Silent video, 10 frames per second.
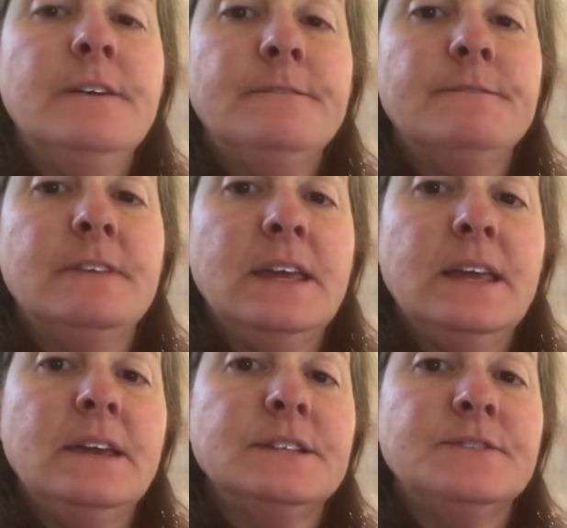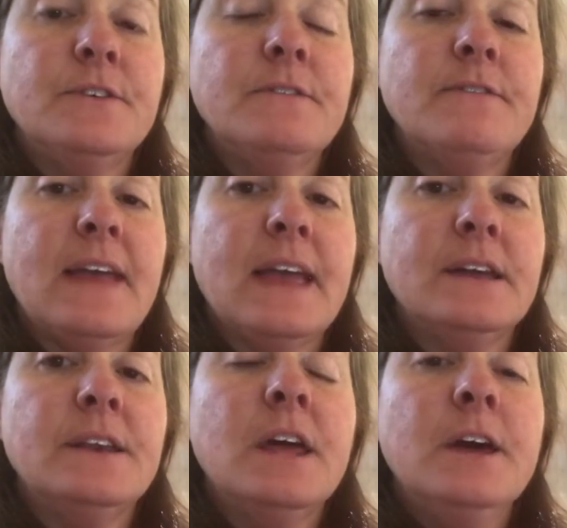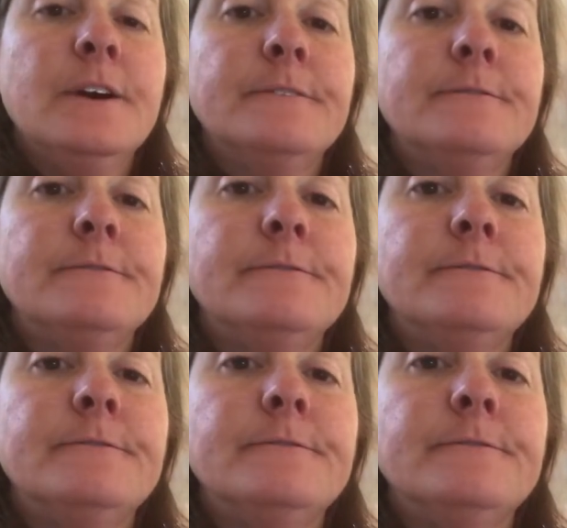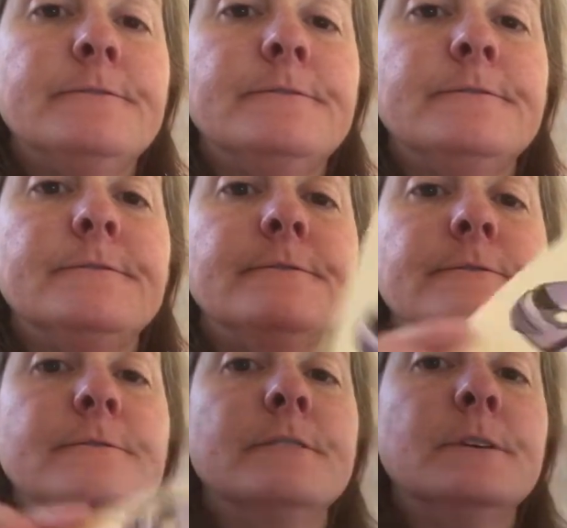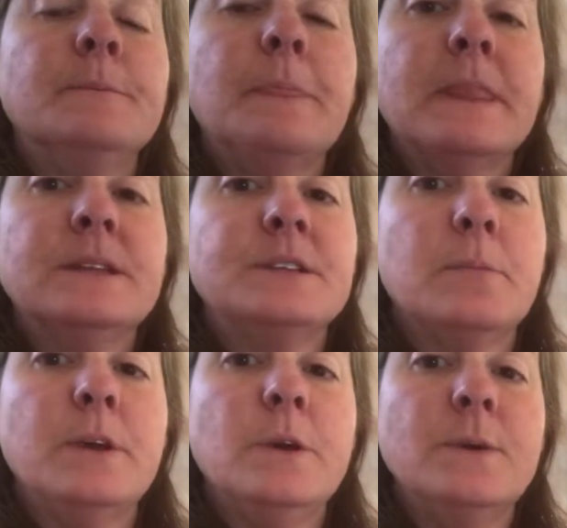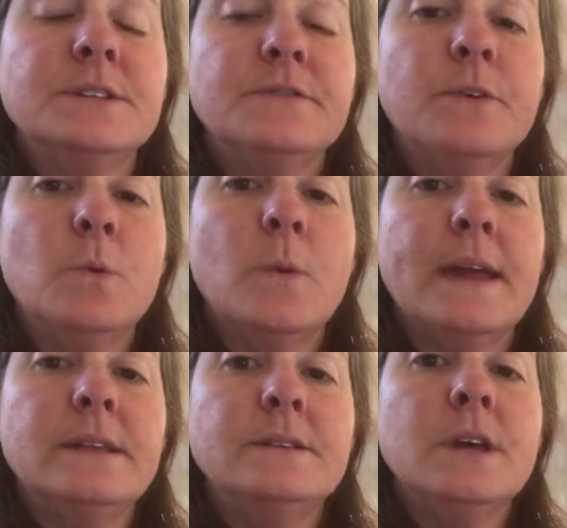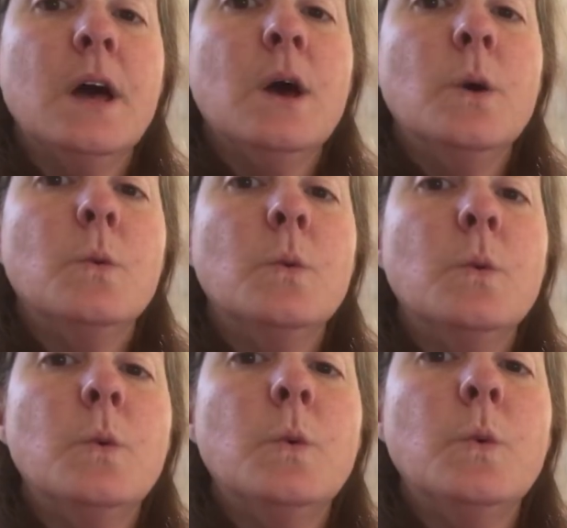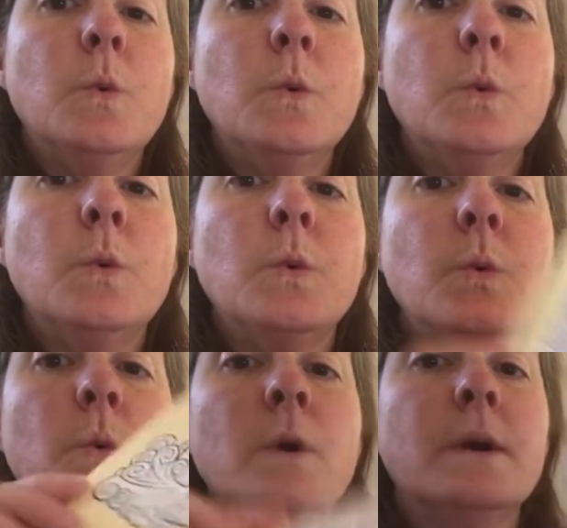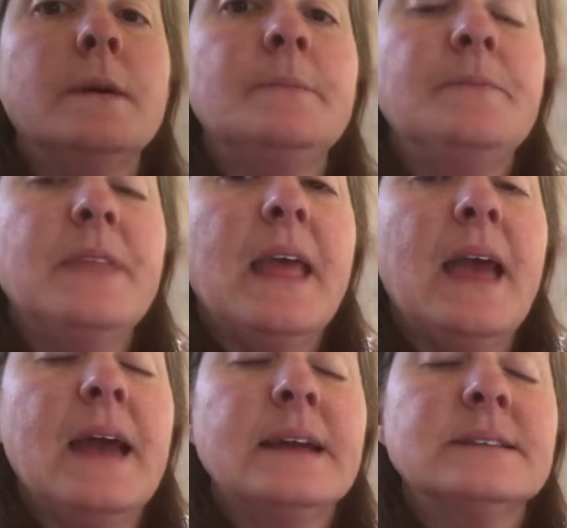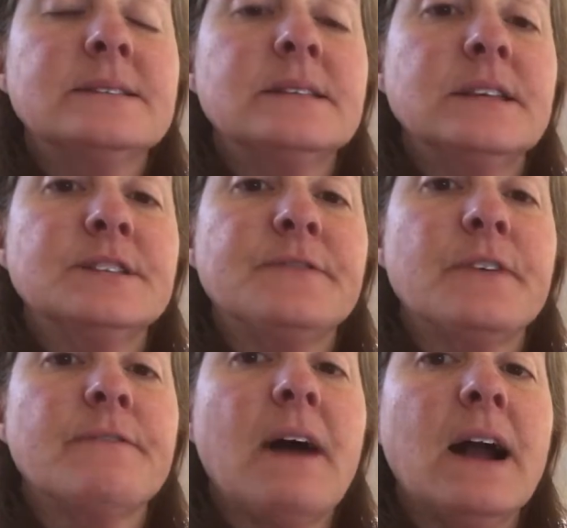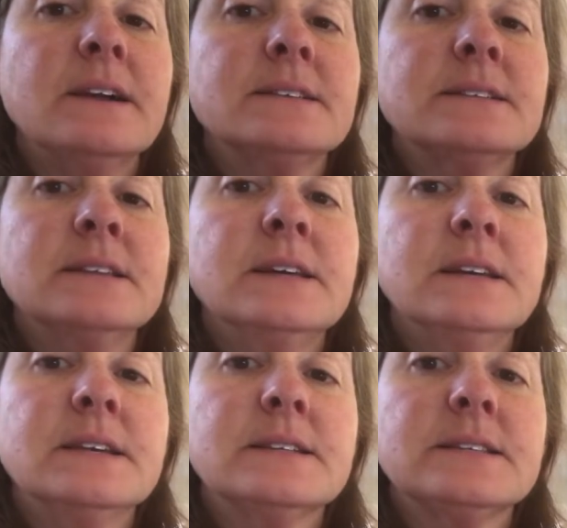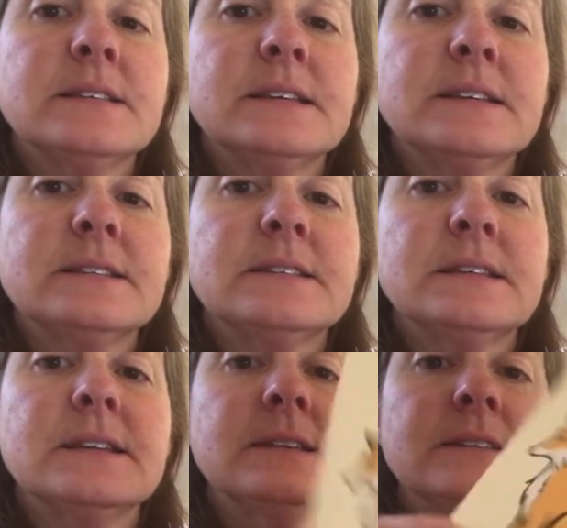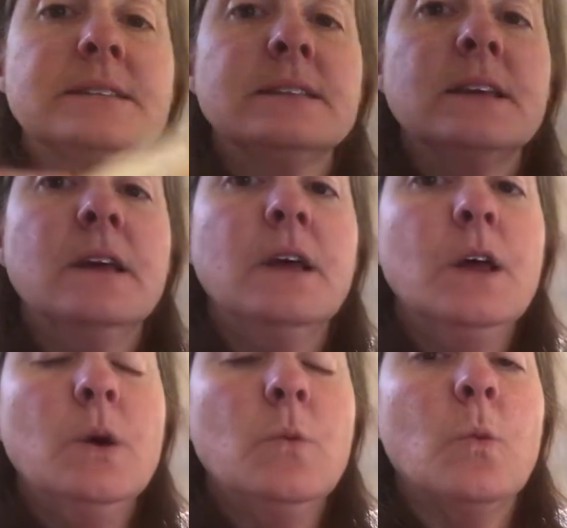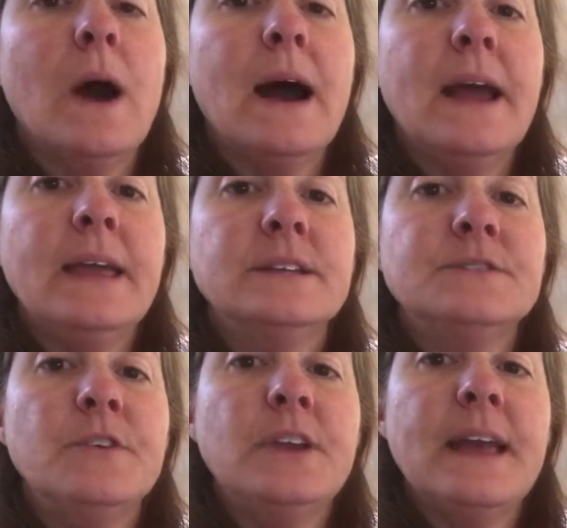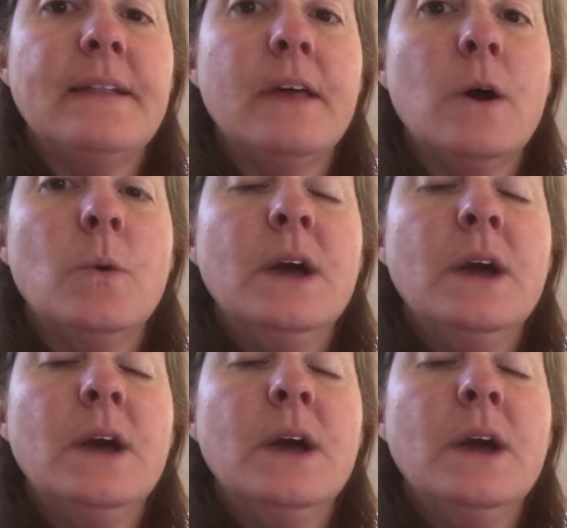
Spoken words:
V is for van, v. W is for wind, w. X is for fox, x, x, x. Y is for yellow,